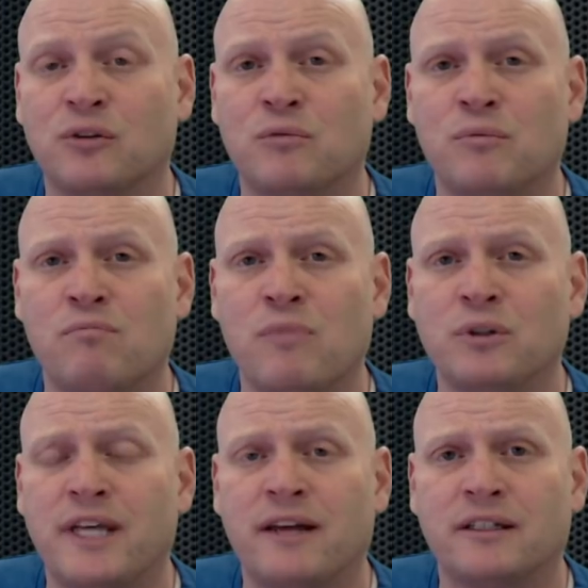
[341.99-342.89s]
So
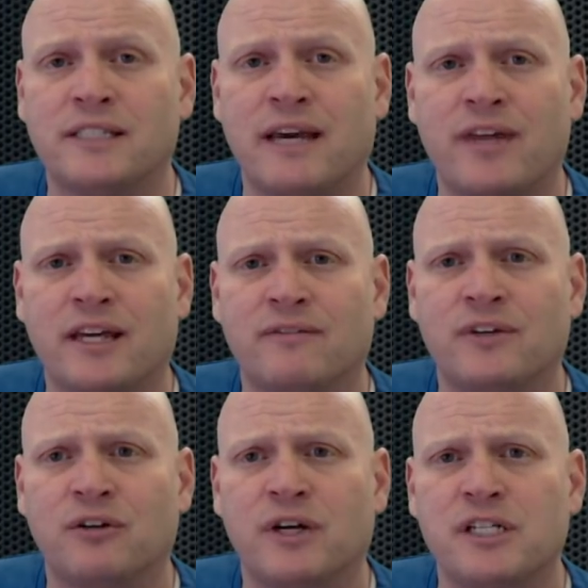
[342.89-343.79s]
most add-ons have that
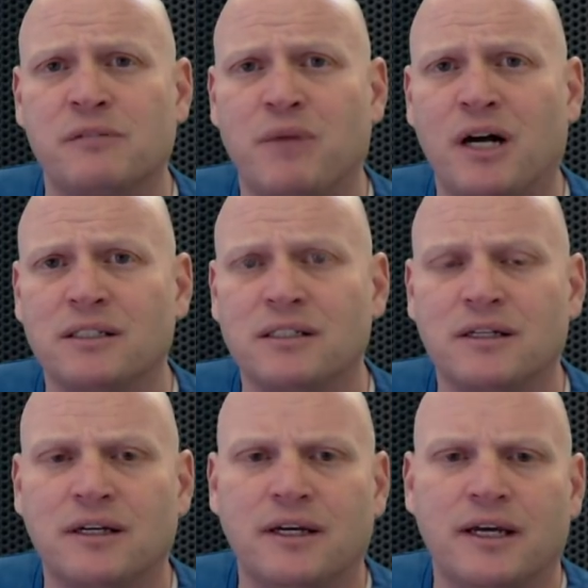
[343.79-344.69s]
configuration box
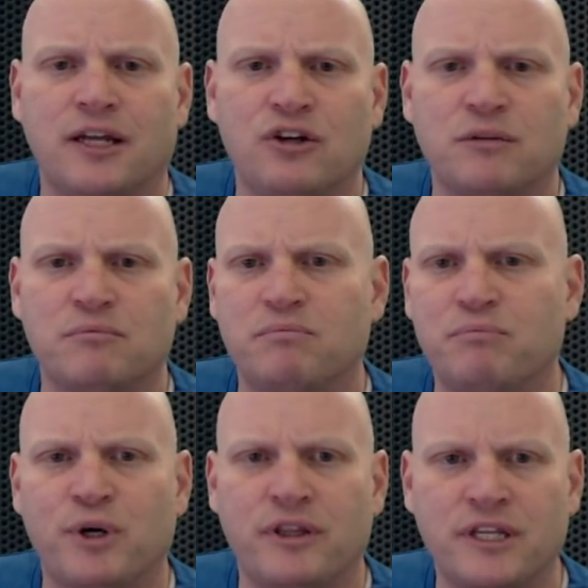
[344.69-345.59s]
and you can
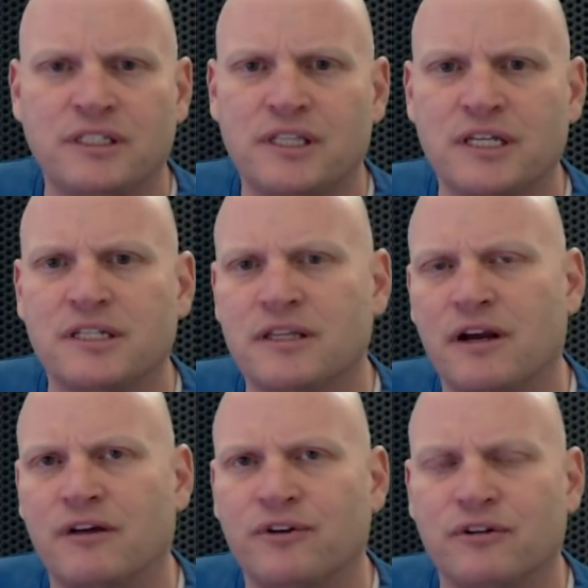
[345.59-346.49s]
put these things in
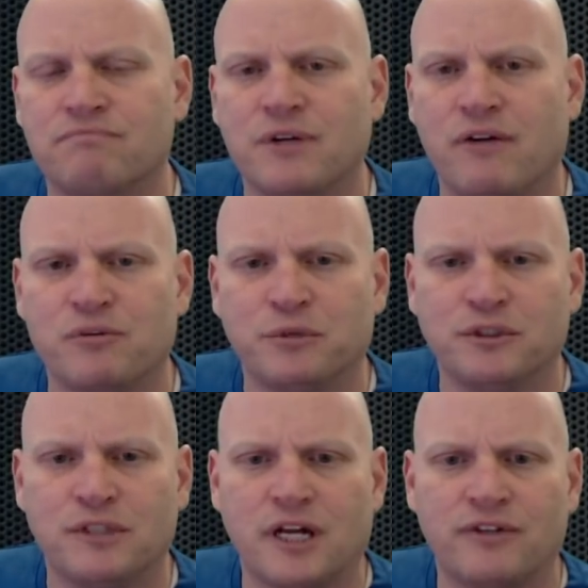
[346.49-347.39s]
there if you're comfortable
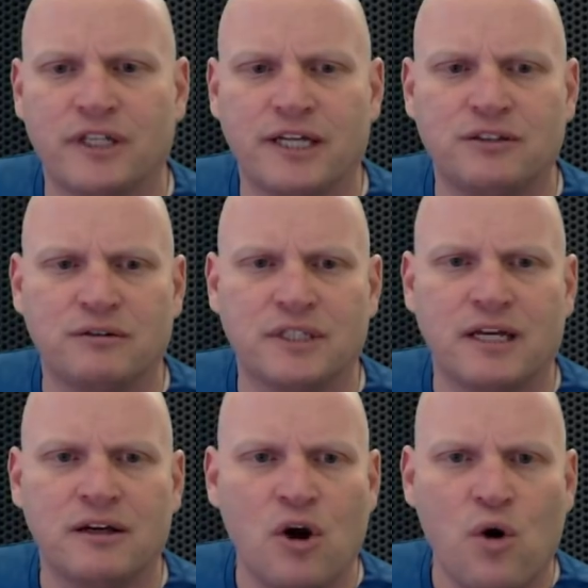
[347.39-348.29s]
doing that, if you like doing that,